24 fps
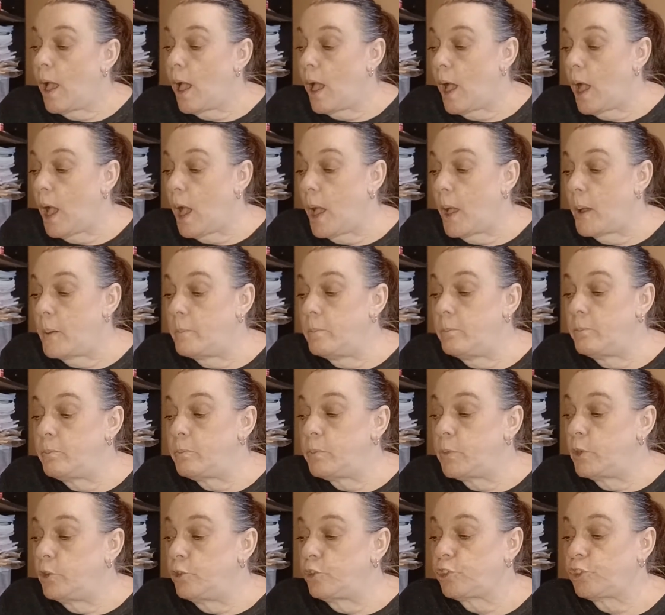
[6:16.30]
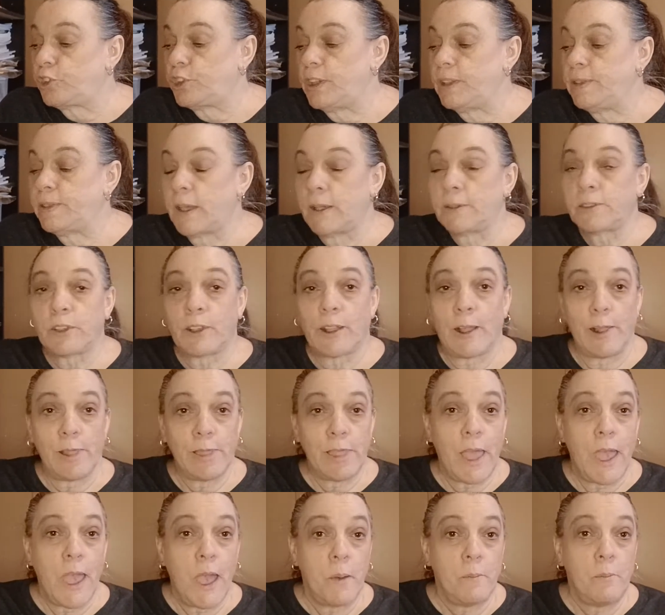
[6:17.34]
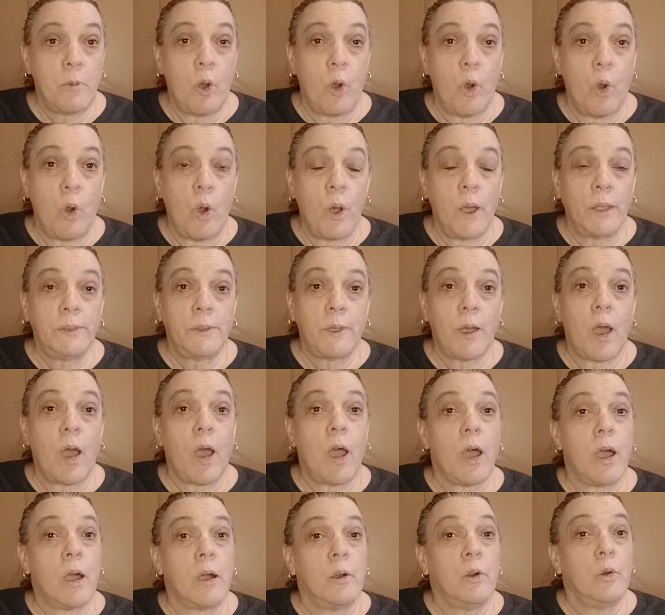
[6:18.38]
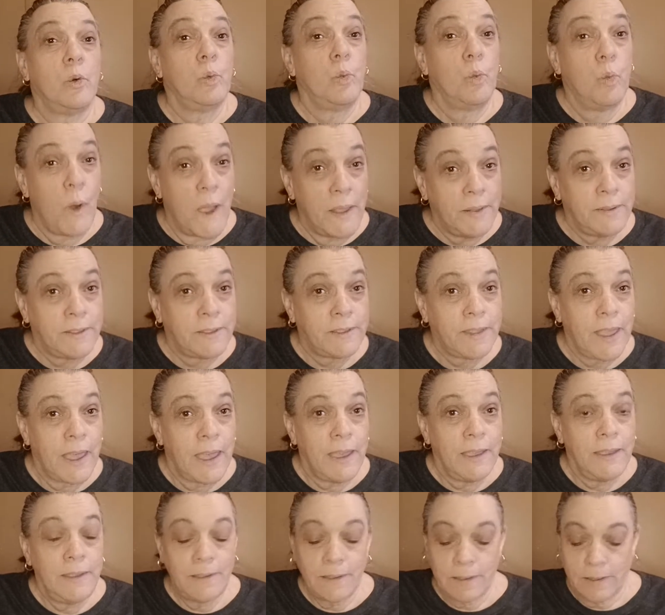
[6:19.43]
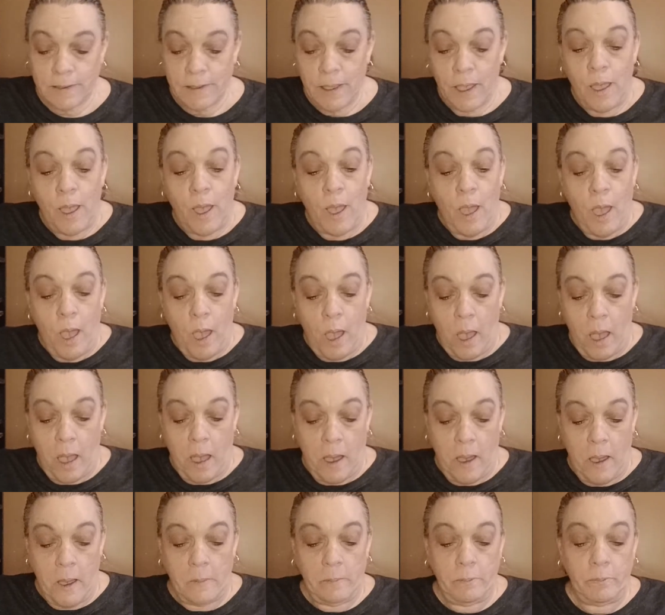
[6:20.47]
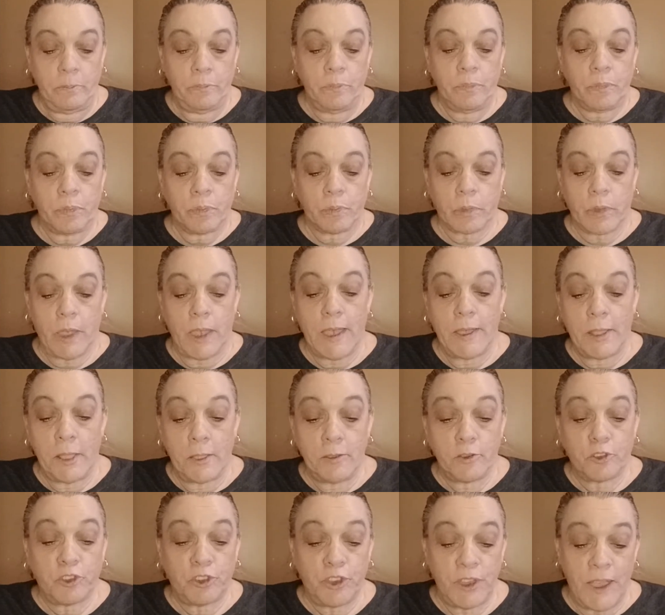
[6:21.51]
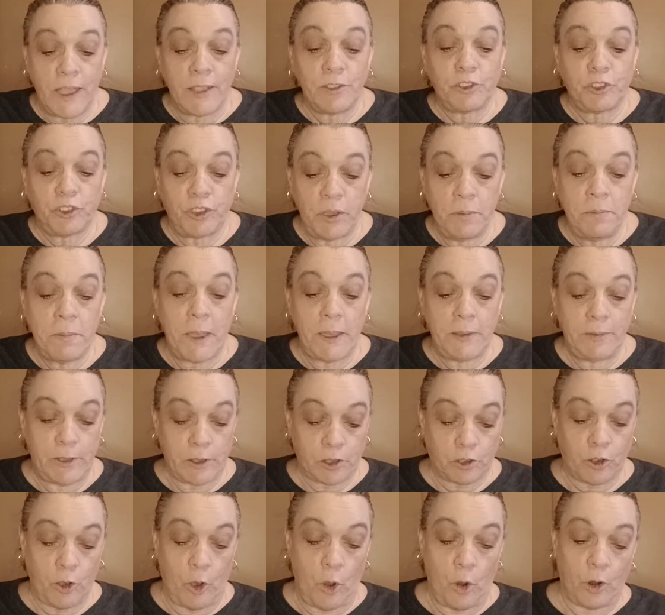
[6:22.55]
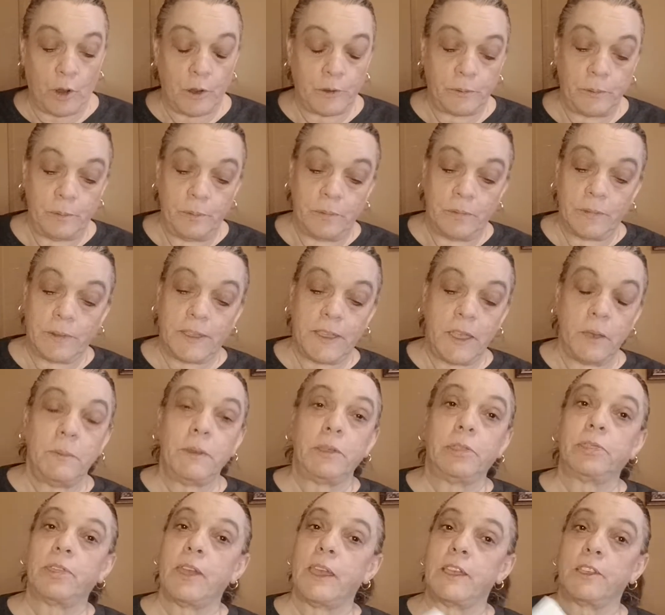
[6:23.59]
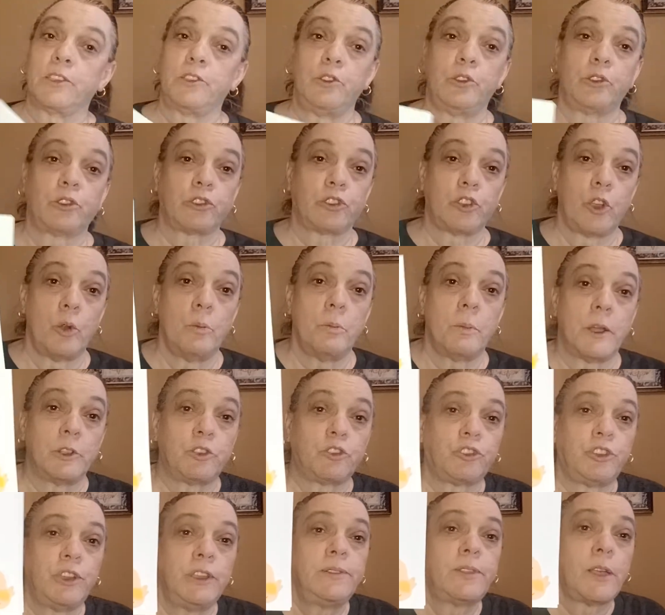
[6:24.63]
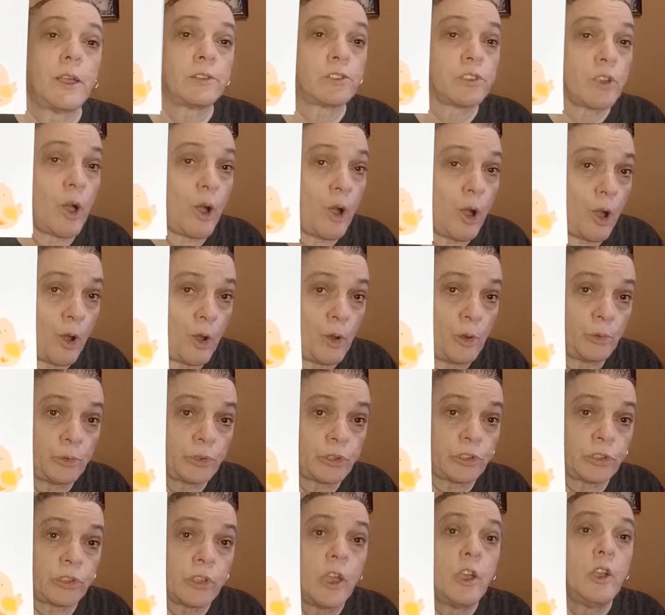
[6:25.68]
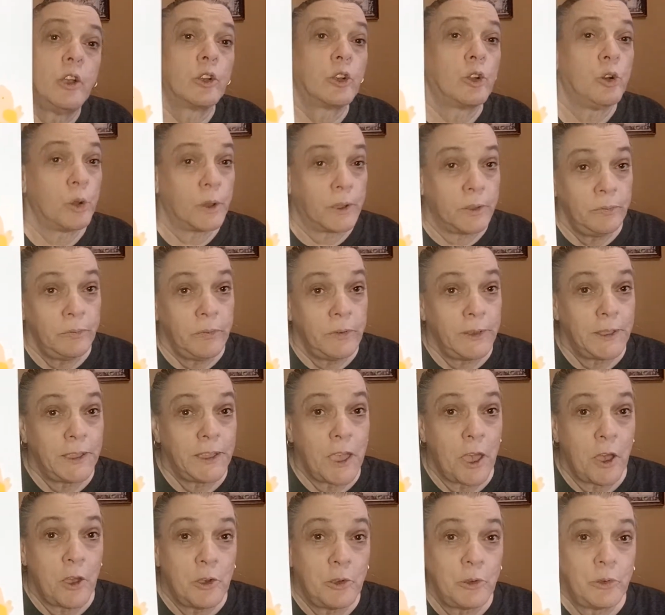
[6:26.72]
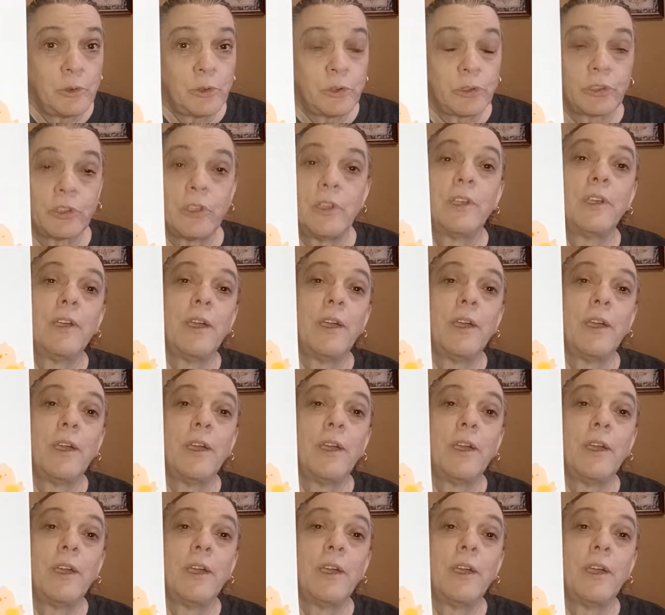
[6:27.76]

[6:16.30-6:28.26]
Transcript: Um, she does a collab on uh, Wednesdays. Um, and she and she made this card. Kimmie, thank you so much. She does hauls, cooking videos.